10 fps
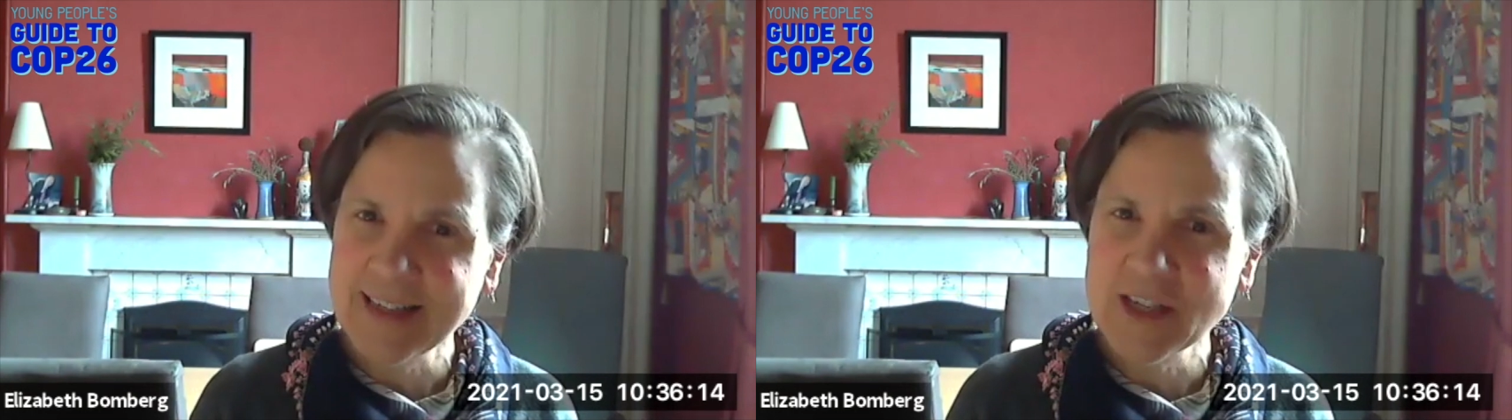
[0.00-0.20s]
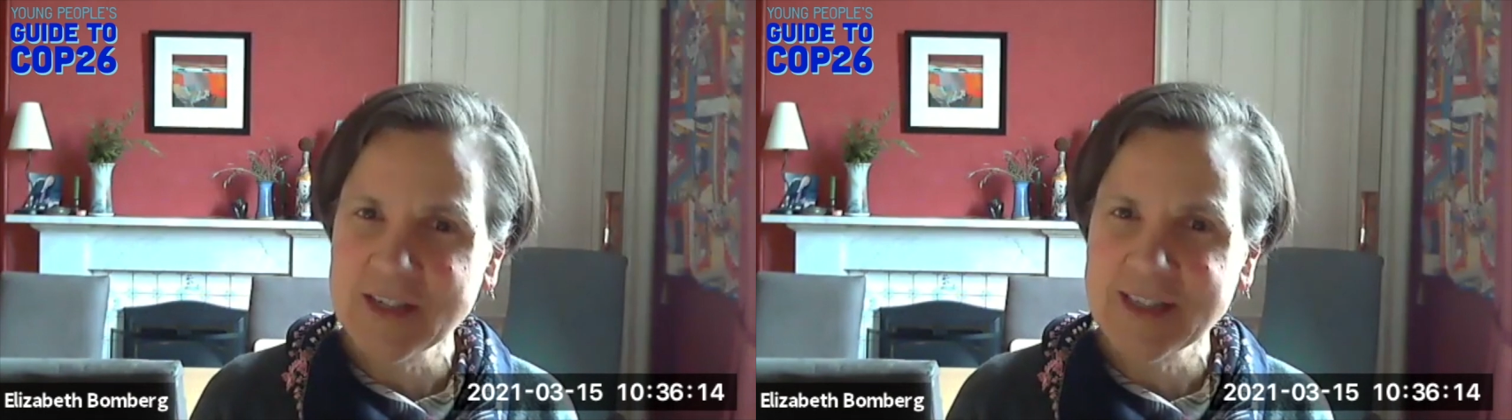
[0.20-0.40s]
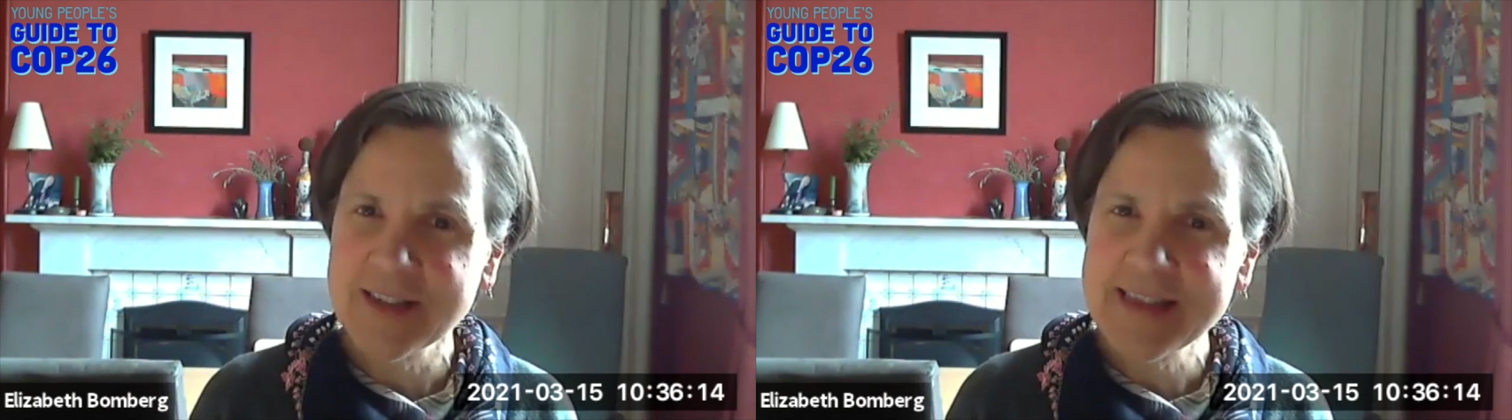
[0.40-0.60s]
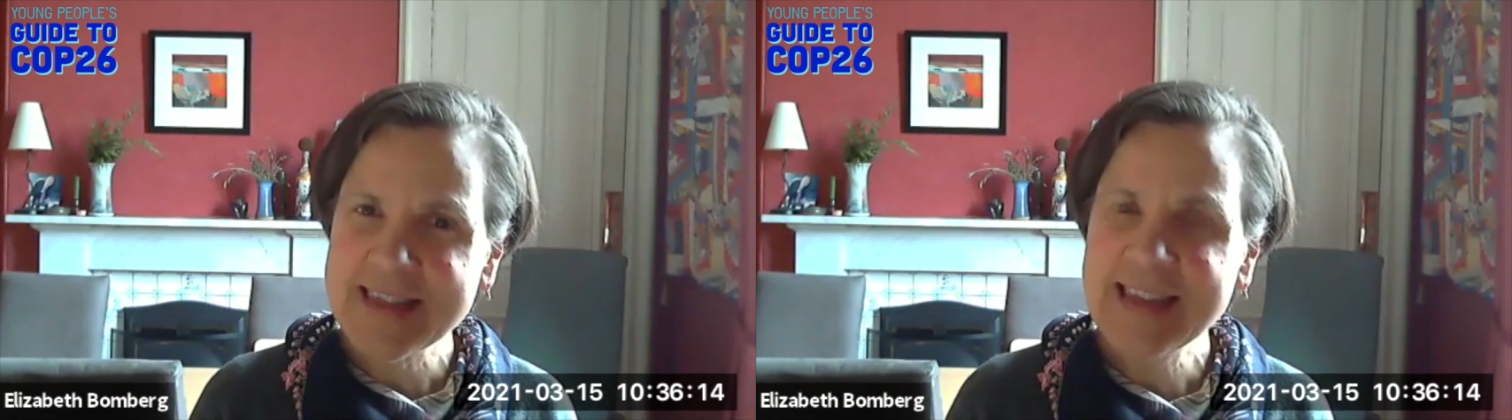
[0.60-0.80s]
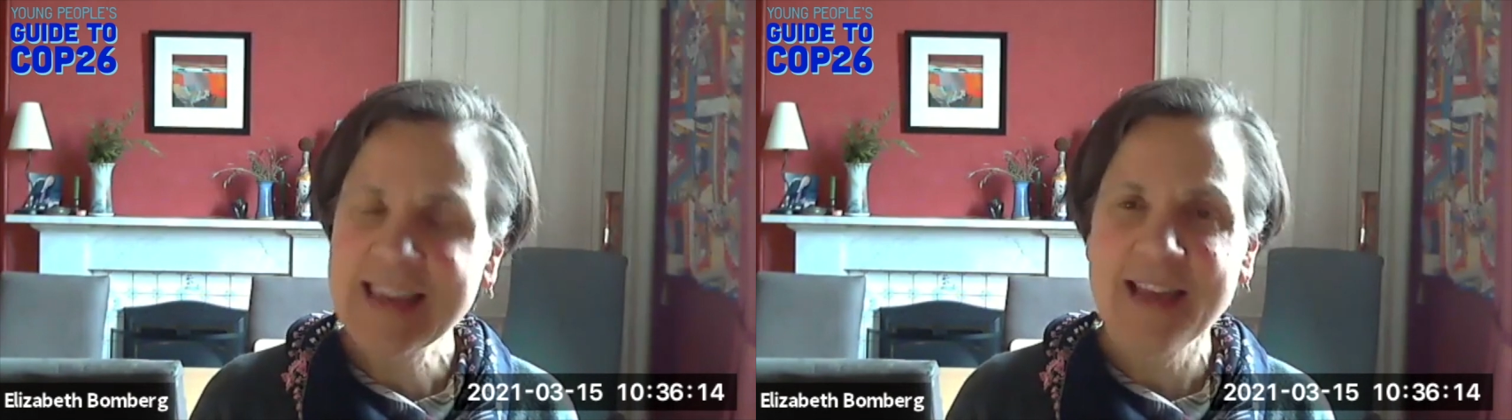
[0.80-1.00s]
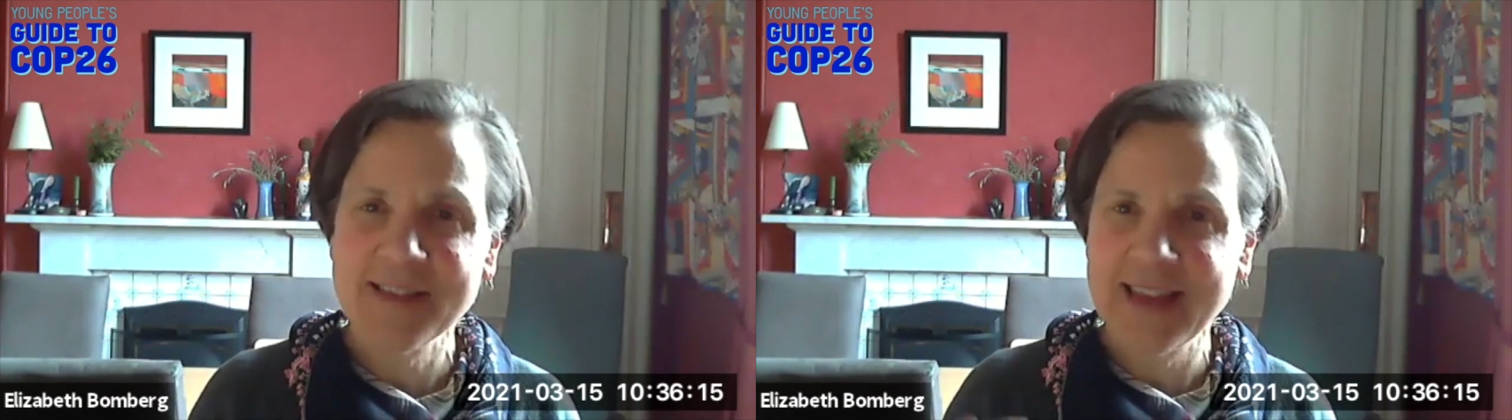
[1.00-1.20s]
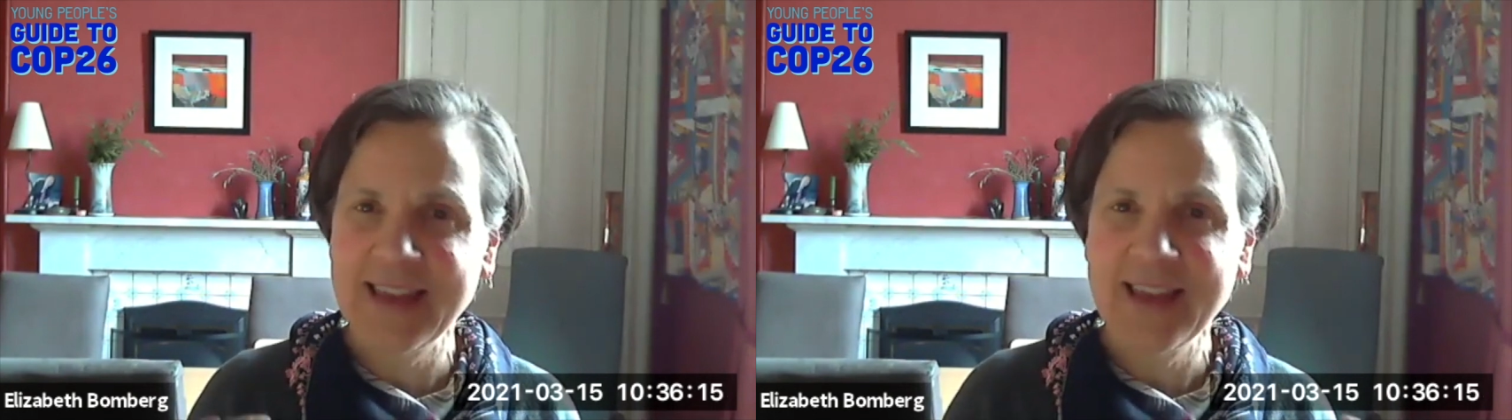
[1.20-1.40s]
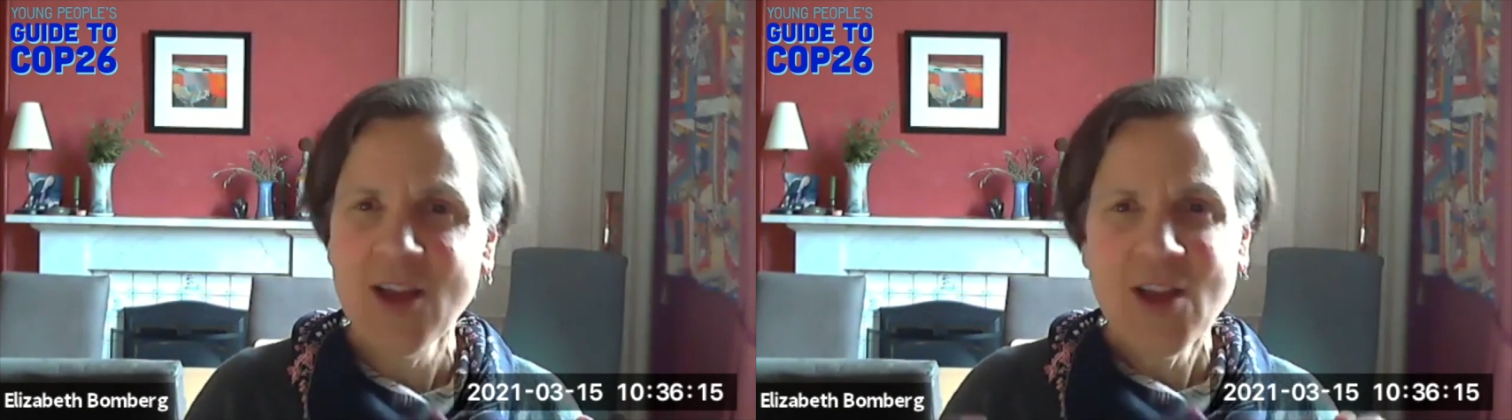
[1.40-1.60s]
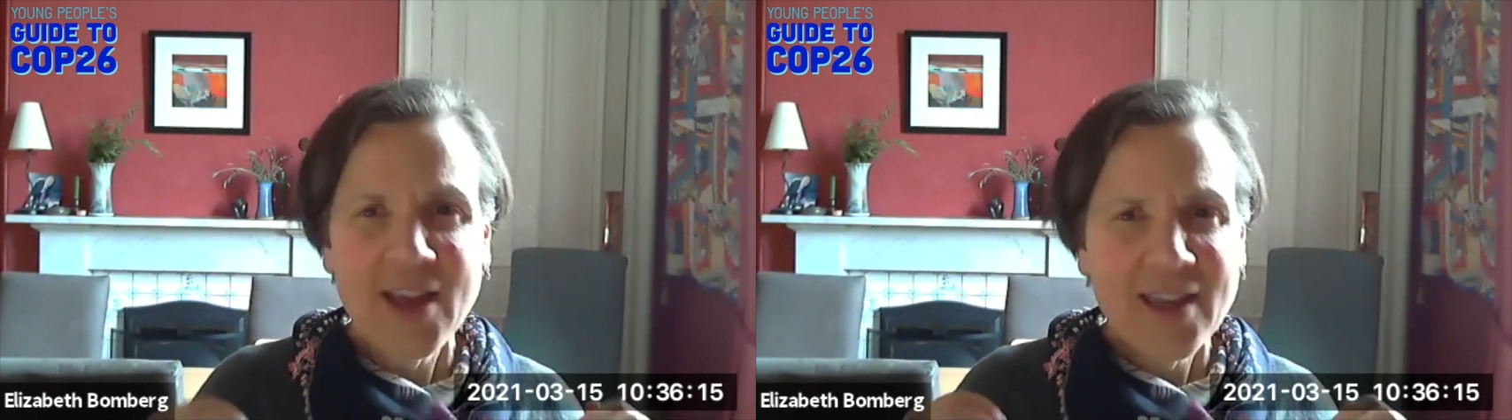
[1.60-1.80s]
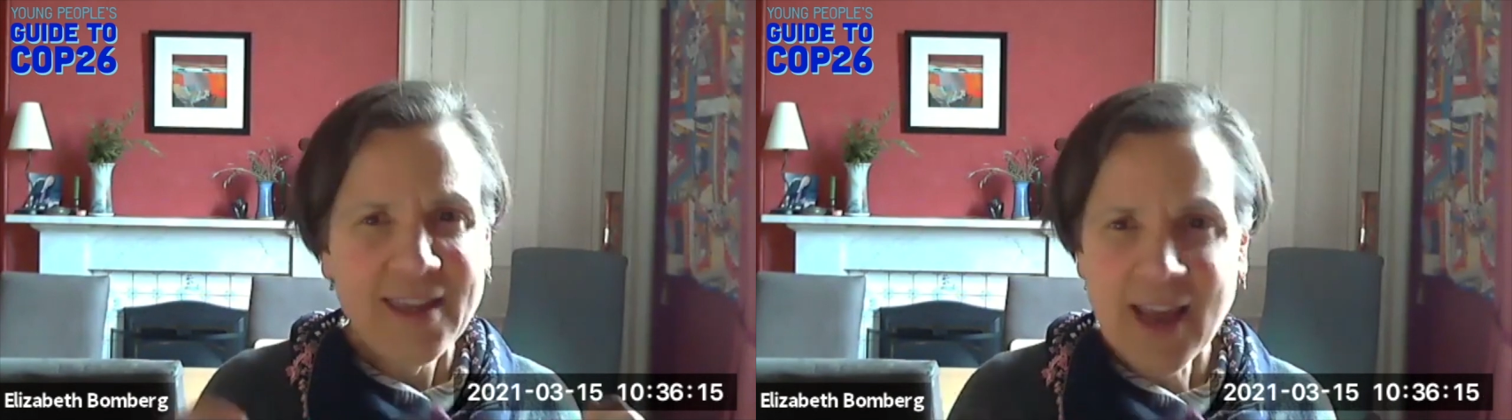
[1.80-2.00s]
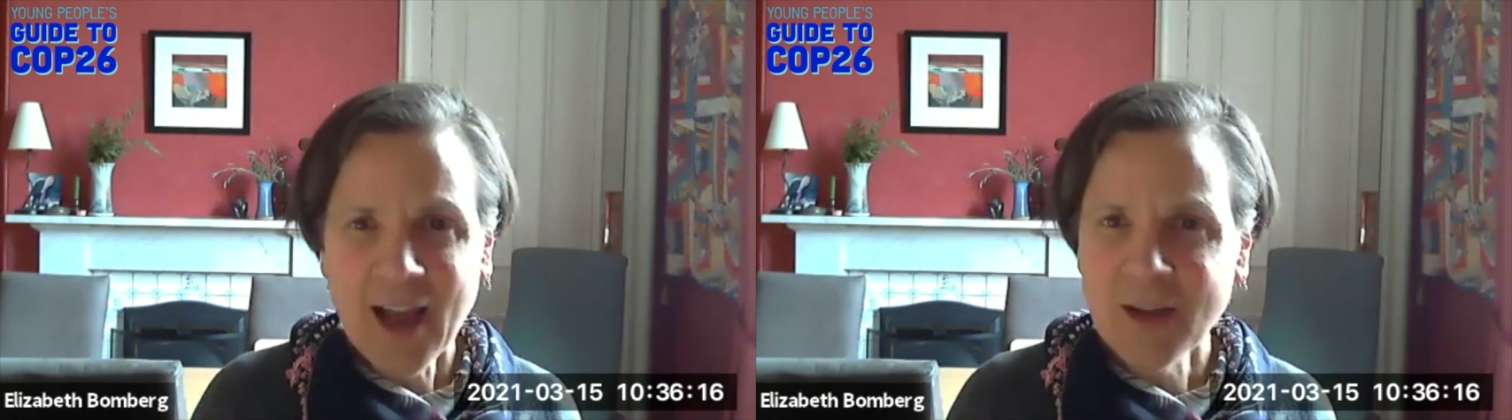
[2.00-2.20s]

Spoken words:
to think as a young